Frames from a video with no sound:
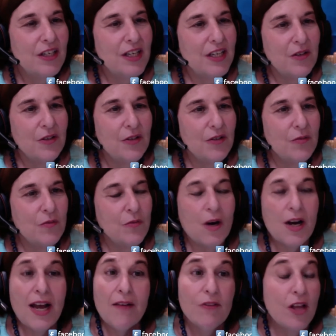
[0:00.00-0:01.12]
and
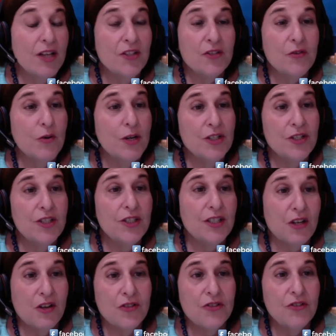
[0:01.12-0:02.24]
have lots of questions
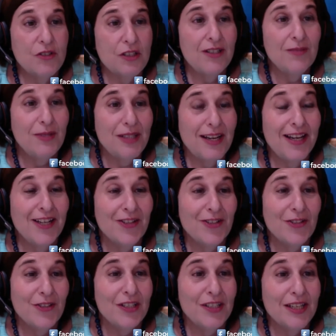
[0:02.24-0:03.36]
that also need to be
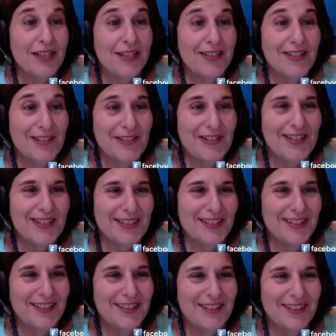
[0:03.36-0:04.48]
answered and taken
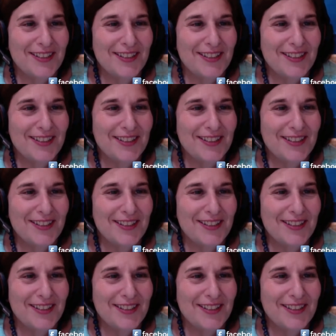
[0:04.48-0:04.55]
seriously.